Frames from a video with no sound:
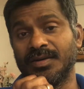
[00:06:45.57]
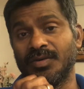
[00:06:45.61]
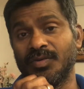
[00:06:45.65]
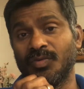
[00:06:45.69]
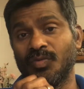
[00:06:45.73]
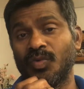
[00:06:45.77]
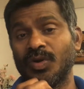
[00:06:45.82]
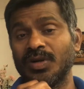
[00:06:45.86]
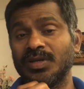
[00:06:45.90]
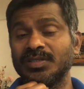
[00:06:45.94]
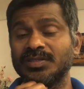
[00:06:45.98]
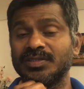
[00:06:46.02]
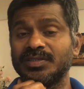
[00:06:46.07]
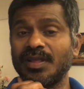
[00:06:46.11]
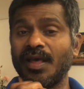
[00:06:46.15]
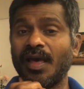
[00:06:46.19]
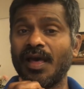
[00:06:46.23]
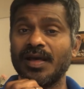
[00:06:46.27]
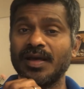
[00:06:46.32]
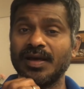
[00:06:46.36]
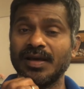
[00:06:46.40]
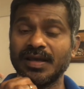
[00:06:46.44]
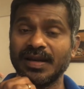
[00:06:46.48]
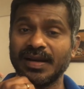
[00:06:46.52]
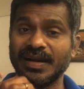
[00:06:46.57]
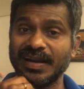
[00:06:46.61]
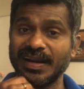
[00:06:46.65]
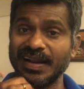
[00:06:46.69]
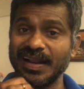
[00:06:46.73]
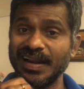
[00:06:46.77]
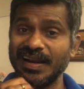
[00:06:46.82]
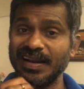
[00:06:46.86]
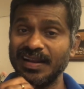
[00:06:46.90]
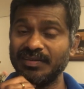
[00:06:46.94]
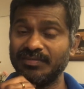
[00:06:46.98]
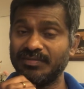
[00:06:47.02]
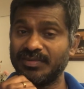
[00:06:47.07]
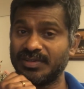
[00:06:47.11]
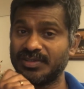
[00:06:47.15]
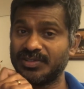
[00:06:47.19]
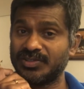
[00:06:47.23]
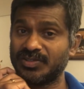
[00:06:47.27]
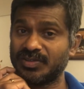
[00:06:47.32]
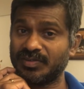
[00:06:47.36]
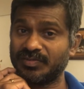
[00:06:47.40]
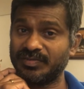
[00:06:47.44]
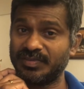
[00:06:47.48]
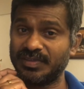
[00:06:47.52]
what is the
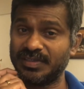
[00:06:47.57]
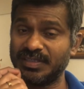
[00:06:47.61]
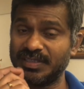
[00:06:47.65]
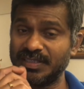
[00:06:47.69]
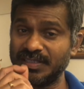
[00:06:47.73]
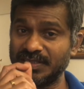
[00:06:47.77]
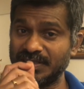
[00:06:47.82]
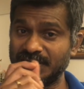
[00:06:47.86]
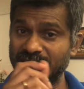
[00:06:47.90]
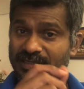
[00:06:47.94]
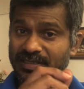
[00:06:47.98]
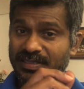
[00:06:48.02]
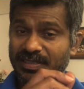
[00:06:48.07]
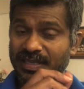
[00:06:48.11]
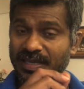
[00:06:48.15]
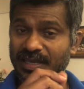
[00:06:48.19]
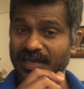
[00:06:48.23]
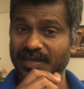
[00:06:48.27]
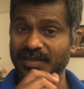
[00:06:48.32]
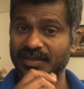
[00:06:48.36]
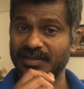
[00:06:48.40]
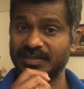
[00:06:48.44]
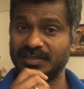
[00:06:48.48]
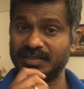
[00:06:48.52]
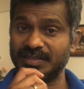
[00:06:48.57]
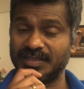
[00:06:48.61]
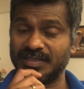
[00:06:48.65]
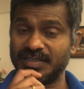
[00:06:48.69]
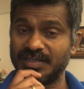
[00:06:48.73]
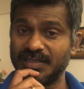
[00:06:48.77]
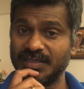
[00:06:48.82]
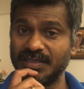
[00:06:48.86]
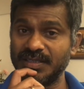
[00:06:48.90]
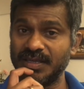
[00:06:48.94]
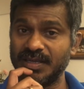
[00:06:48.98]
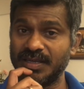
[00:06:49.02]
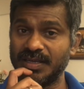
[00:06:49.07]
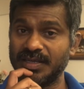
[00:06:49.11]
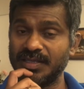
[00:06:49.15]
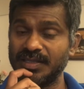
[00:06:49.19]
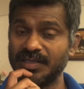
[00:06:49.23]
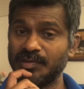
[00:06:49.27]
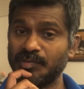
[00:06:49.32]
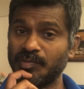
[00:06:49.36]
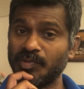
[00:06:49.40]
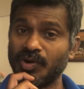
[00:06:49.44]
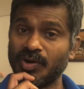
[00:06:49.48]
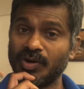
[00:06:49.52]
relevance of this energy in
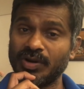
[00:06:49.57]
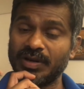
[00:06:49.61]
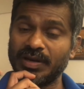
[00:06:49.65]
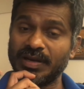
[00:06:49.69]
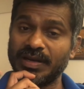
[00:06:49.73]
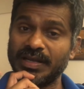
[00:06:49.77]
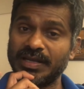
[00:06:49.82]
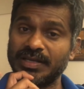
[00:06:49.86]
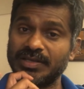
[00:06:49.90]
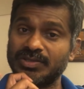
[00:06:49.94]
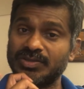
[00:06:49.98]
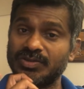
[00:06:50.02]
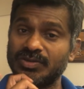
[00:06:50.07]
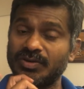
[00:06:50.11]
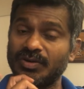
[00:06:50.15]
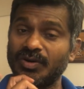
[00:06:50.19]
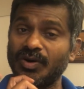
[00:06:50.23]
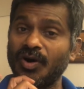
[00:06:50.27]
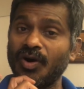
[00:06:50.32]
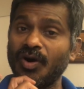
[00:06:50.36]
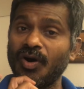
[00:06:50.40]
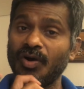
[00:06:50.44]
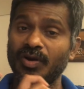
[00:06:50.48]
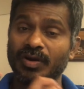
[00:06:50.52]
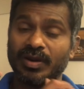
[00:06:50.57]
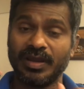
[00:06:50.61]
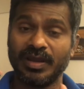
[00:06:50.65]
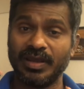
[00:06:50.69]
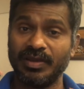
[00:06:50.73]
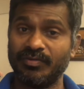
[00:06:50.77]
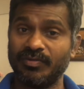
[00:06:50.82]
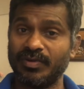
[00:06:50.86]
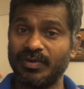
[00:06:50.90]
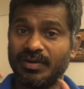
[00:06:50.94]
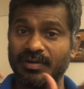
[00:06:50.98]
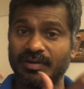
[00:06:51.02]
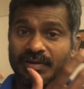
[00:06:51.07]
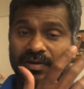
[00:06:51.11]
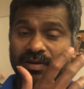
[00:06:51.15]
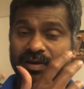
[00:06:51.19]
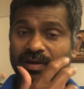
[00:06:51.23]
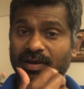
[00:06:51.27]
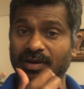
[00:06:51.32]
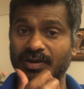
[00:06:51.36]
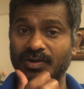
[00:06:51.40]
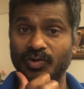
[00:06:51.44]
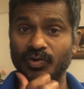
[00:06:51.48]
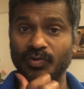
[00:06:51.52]
the modern days or even
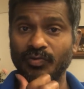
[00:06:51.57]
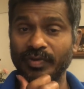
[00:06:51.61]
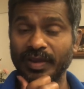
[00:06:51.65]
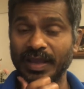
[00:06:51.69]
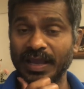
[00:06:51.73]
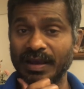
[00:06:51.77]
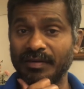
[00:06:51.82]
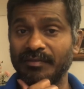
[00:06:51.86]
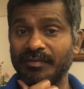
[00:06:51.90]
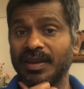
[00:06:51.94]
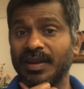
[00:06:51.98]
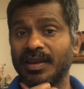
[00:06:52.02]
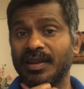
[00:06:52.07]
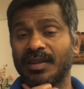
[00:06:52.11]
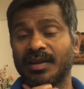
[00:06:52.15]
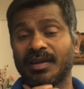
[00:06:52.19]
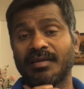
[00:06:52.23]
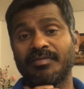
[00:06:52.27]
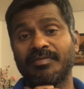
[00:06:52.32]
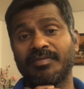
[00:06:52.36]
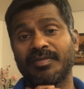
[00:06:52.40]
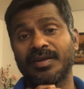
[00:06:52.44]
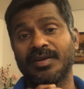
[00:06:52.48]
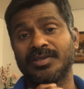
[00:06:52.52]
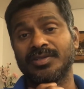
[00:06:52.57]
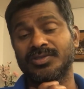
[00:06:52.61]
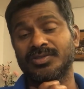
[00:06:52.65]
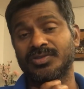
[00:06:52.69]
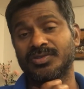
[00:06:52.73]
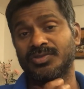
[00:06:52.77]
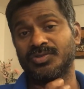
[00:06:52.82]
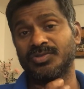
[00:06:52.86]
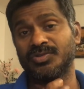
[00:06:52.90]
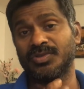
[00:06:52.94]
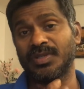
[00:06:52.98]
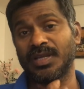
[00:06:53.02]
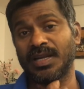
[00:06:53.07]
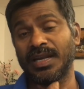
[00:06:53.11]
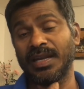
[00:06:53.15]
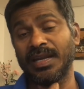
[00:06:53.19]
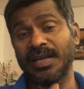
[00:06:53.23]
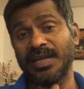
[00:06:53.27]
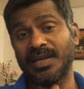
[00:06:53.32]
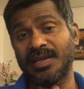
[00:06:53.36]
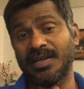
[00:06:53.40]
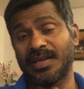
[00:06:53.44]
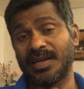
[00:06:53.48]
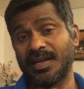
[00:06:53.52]
uh, do we have any reference to the
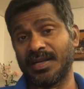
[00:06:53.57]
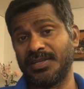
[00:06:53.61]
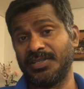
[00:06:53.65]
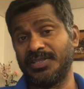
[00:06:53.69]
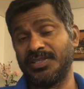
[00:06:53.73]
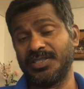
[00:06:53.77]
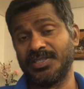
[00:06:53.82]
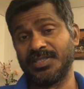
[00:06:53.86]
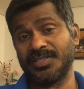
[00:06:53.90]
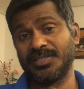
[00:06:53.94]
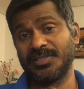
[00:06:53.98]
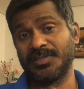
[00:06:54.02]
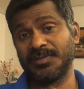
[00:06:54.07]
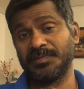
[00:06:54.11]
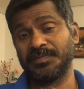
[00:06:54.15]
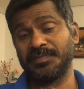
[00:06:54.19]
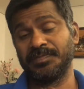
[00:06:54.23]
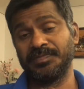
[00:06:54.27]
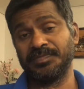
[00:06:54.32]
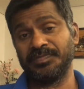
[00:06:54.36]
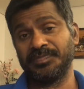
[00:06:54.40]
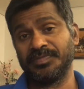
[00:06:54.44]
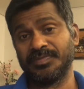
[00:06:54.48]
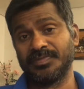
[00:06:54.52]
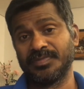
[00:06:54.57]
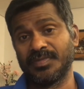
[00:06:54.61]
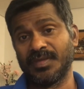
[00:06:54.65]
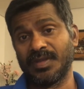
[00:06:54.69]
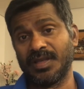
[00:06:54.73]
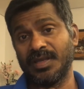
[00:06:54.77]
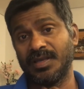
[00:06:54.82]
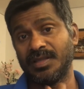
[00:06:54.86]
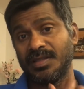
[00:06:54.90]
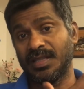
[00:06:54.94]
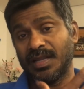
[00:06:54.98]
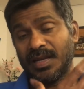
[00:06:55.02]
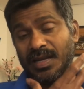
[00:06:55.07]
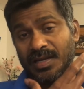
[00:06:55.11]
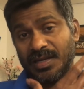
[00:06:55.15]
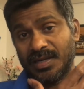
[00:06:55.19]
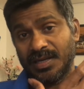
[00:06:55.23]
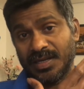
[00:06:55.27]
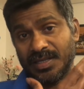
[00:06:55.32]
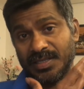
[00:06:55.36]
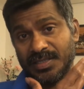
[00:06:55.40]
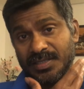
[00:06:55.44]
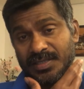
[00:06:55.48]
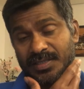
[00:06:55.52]
literatures in the
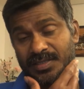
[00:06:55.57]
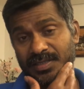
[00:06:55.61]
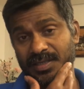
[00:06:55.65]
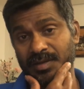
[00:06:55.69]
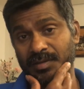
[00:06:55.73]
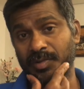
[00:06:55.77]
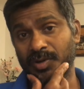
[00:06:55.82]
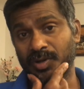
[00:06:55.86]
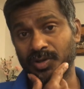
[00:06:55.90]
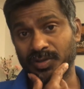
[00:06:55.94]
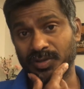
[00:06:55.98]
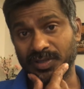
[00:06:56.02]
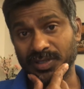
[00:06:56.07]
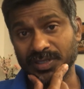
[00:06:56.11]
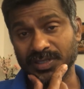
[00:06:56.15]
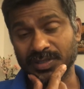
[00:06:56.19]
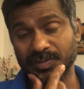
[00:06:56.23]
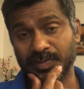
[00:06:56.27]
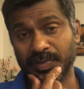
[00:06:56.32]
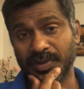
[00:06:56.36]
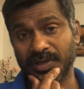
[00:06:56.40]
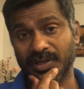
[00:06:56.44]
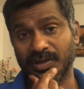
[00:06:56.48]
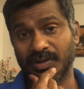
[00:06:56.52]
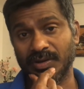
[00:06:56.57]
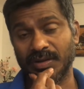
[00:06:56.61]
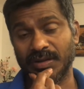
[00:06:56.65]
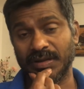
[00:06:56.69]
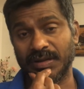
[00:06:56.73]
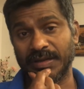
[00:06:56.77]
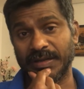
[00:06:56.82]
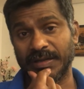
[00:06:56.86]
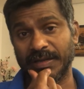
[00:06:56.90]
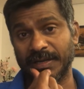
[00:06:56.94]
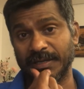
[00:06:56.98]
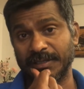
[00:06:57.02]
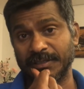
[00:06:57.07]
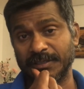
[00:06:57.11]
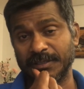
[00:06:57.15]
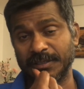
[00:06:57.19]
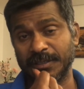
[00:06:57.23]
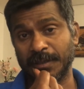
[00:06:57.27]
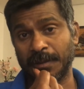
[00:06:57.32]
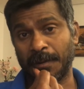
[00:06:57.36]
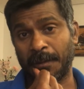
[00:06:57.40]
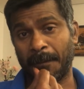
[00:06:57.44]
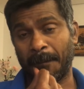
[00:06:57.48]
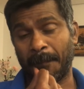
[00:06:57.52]
literatures about this particular energy
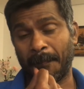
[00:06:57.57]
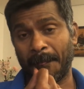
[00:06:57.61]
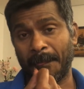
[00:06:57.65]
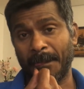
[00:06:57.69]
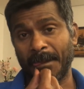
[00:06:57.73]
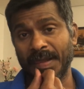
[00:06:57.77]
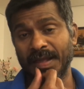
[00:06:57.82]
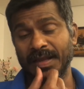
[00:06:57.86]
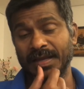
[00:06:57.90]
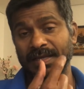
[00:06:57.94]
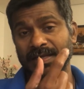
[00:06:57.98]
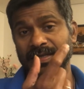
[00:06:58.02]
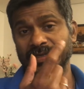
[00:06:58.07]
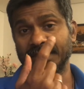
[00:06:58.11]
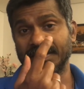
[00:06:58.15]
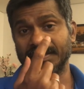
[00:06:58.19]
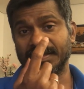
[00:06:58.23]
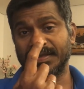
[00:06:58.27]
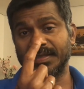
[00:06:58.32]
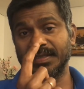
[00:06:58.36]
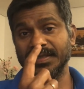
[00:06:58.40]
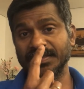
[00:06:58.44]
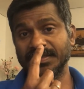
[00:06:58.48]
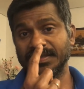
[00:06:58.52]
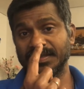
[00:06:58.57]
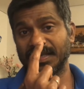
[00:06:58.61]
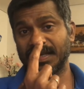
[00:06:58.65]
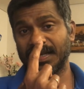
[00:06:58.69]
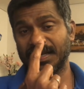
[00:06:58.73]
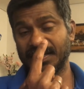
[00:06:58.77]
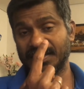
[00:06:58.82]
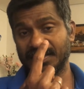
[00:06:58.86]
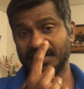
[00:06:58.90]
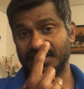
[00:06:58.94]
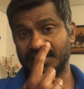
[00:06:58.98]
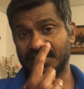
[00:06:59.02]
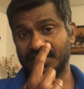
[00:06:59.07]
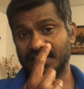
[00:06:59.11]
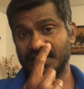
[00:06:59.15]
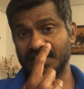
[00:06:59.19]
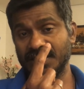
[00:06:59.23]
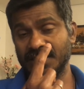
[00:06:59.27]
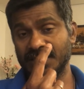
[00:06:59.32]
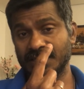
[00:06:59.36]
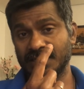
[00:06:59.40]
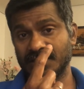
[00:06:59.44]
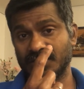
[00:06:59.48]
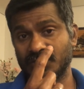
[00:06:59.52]
this
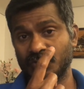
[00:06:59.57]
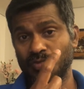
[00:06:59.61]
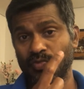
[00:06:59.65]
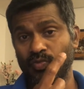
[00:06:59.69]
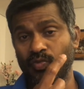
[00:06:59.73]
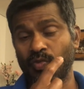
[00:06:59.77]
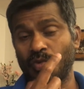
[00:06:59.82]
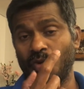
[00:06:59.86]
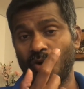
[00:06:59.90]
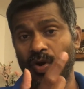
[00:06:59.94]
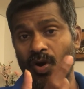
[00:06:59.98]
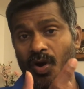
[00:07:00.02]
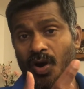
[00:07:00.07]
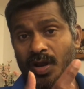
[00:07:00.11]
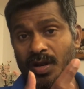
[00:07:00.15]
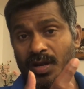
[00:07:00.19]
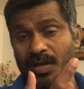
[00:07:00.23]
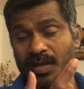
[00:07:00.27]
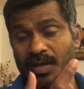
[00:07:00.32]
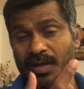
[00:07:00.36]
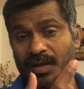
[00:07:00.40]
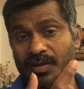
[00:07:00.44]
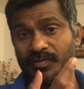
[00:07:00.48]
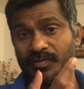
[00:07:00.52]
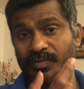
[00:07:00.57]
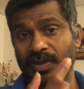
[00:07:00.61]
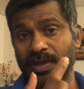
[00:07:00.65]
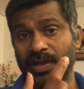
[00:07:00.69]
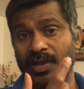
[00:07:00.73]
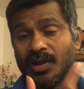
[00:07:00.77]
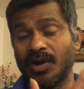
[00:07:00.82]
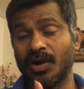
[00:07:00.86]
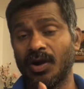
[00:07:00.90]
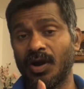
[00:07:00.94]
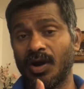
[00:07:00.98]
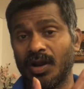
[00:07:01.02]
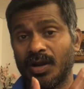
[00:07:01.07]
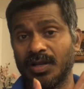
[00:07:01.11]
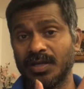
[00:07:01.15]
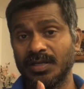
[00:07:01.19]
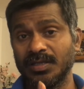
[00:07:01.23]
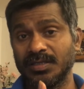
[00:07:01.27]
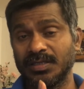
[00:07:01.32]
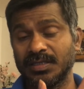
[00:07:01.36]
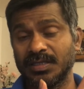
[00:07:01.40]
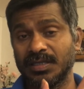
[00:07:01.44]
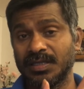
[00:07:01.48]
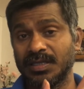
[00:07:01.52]
energy is what we call
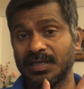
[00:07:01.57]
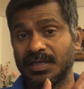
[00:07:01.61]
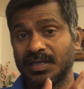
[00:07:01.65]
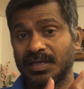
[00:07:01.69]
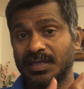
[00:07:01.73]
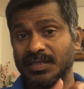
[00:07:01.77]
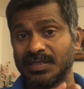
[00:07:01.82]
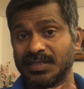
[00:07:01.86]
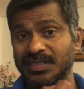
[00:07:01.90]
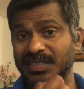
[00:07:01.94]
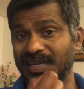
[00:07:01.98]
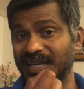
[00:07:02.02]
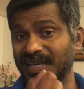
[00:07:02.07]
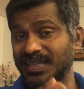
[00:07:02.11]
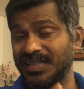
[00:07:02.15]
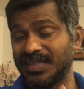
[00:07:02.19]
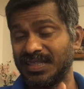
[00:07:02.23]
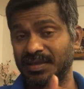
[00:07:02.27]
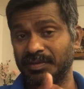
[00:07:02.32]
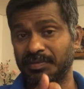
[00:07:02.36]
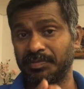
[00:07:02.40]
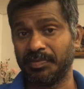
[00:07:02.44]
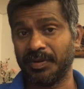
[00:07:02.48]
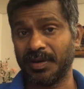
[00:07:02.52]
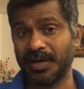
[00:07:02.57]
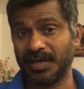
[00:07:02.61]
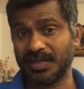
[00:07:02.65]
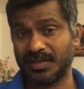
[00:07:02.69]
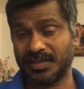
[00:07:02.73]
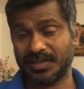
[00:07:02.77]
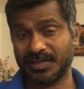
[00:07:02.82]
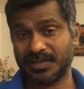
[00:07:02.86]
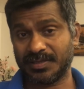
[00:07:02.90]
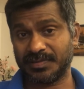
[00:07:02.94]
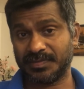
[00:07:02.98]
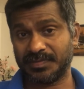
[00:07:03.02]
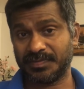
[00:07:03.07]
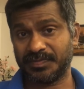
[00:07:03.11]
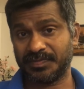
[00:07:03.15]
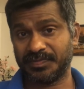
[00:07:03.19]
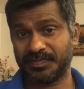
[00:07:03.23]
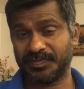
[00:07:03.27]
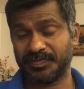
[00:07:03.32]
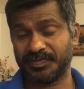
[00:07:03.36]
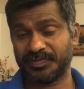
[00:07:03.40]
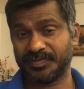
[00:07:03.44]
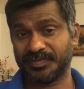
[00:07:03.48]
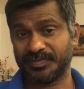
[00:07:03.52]
as shakti path
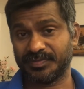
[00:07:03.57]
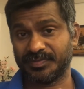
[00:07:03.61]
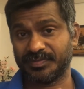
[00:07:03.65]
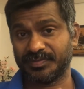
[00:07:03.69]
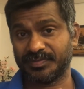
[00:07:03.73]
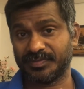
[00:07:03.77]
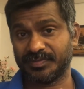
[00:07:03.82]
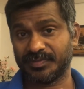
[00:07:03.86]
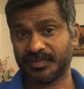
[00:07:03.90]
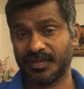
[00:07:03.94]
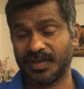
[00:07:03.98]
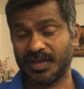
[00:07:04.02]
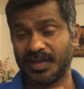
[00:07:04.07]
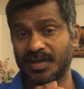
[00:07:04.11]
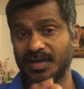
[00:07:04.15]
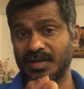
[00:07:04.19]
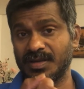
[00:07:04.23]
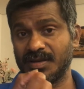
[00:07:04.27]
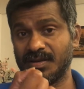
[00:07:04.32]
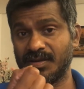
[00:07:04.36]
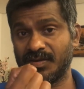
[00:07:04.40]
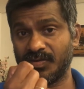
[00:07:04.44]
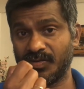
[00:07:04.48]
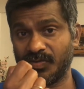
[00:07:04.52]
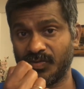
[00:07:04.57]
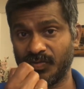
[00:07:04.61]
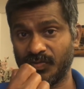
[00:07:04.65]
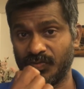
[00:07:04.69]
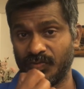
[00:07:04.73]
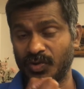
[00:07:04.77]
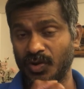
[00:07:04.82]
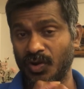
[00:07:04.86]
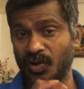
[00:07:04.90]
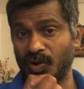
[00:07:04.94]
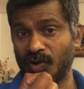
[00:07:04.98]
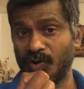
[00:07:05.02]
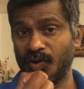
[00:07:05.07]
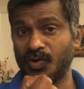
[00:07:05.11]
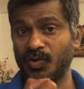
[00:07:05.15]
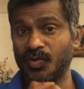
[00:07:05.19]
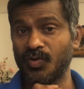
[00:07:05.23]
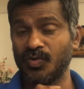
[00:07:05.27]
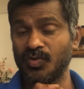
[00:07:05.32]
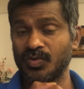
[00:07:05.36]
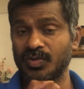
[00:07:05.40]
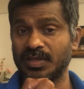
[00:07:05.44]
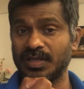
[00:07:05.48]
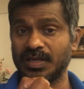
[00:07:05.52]
yeah we all
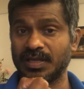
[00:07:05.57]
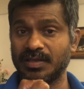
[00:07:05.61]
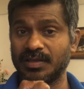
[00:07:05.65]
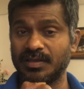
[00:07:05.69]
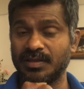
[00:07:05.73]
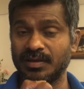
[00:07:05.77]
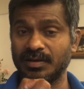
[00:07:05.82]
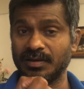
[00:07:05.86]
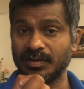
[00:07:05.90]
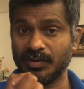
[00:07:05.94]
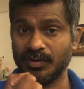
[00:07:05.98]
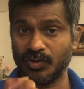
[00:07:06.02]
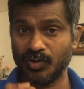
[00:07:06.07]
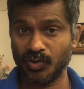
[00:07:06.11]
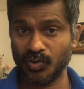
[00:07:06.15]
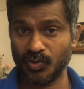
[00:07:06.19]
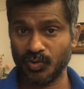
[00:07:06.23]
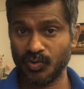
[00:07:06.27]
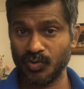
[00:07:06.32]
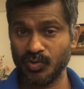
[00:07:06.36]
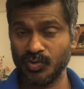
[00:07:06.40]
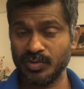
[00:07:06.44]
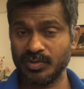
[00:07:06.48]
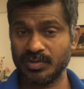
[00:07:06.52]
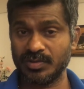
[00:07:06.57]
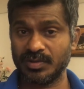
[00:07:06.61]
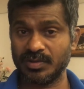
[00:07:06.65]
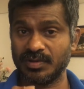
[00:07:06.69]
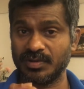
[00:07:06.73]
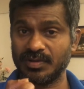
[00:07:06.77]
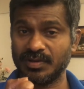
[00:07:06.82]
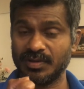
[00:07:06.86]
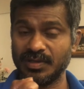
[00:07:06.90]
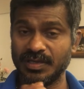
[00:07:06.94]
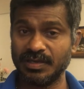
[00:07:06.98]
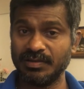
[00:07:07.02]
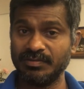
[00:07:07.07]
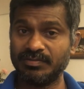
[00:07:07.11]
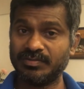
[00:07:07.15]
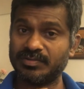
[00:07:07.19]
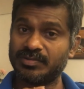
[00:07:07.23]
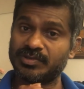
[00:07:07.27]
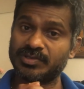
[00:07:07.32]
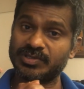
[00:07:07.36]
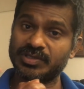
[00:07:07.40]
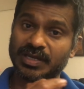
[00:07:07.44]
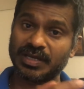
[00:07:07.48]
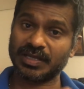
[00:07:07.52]
know that the gurus give
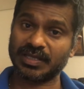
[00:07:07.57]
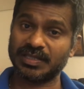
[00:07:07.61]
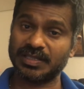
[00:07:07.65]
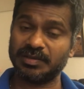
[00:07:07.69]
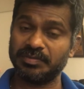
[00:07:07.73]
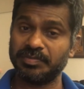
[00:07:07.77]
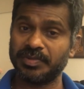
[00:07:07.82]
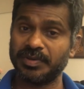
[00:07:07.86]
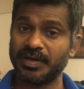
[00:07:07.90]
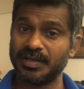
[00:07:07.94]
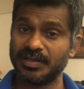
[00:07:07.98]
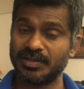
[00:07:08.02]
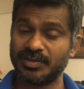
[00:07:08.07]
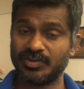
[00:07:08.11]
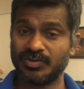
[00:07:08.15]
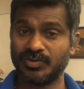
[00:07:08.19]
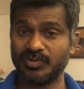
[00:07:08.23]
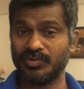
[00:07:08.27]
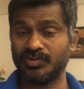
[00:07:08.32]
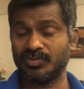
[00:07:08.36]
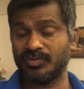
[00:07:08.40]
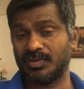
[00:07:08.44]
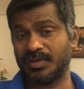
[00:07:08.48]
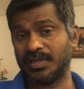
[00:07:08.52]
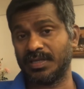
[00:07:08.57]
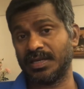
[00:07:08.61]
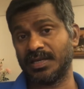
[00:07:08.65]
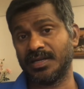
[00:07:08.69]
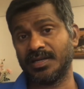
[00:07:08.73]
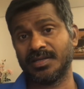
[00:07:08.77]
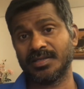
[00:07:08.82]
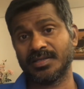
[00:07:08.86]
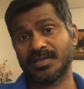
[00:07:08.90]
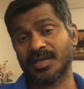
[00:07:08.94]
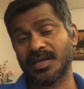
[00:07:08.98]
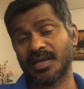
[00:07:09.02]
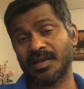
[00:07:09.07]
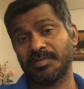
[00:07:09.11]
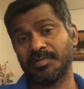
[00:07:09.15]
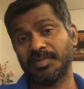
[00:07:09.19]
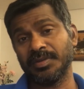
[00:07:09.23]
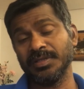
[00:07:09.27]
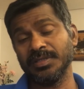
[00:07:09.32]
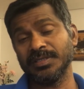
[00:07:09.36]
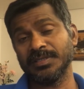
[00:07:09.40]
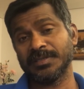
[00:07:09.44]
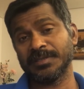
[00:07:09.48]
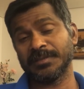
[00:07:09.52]
shaktipat to their
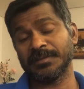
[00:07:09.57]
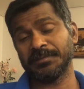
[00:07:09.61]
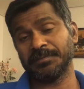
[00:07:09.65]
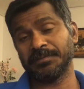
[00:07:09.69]
disciples